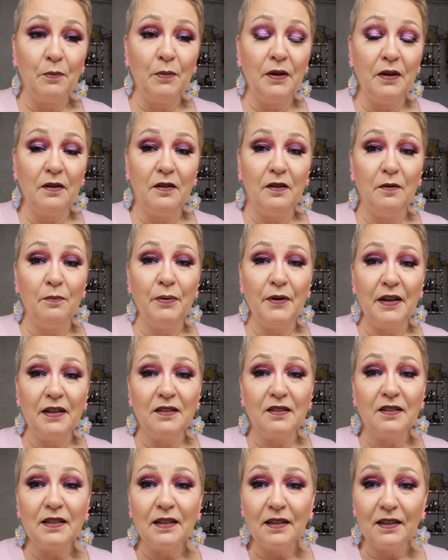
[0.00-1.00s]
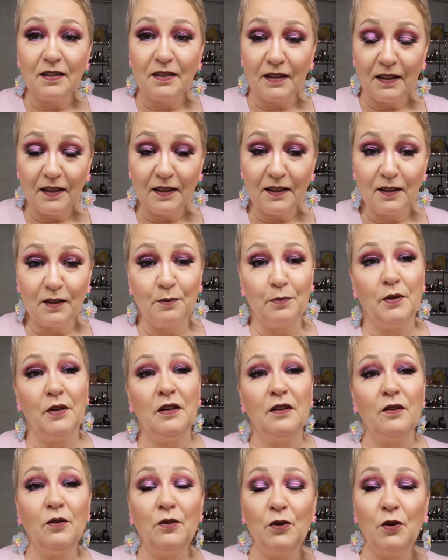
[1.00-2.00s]
but the brand still exists,
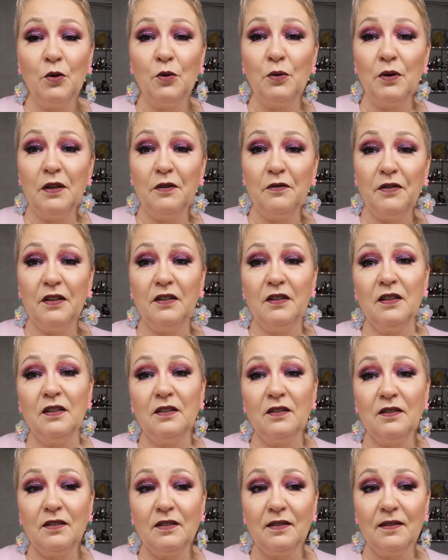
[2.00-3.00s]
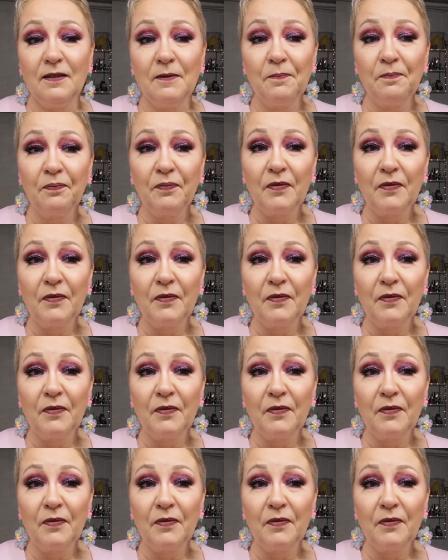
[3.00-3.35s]
but I don't know if it is